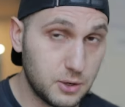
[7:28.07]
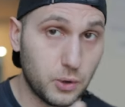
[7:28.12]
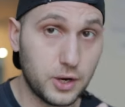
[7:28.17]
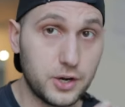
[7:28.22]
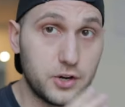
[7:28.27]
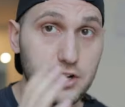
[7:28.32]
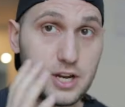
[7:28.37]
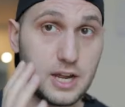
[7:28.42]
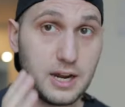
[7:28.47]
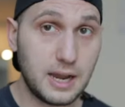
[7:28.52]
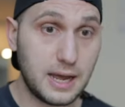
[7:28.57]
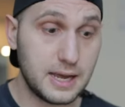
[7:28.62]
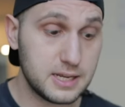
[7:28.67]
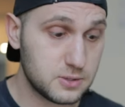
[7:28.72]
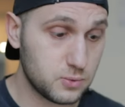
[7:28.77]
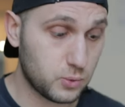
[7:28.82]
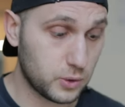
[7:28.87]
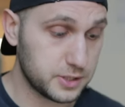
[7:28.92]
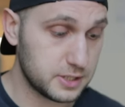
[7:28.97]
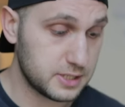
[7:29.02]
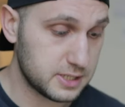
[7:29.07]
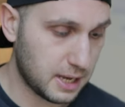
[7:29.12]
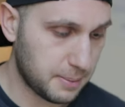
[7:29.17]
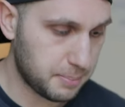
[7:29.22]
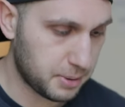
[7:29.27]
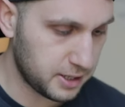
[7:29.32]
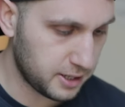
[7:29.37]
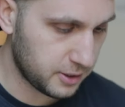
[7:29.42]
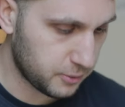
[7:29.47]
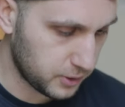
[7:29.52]
till I realized what is
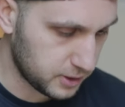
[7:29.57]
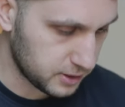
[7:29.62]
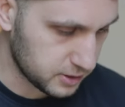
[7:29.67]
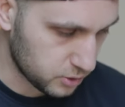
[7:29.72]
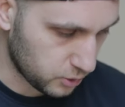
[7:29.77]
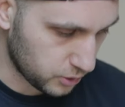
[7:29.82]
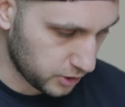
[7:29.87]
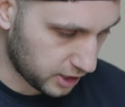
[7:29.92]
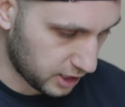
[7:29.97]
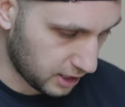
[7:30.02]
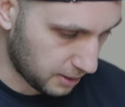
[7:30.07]
happening with the Sony